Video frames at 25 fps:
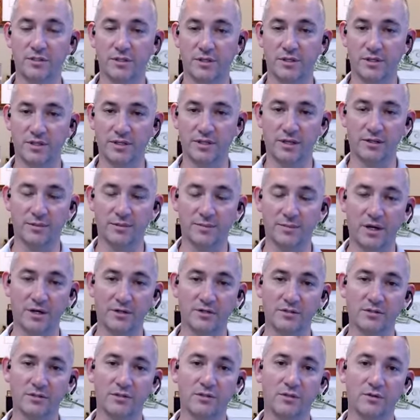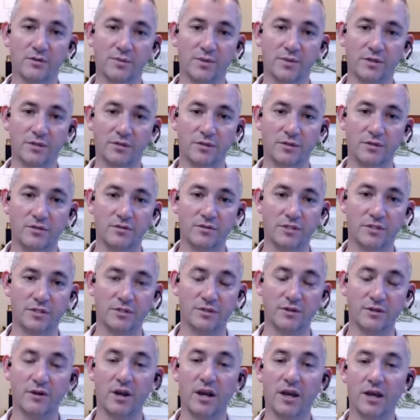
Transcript: looking down the microscope and using their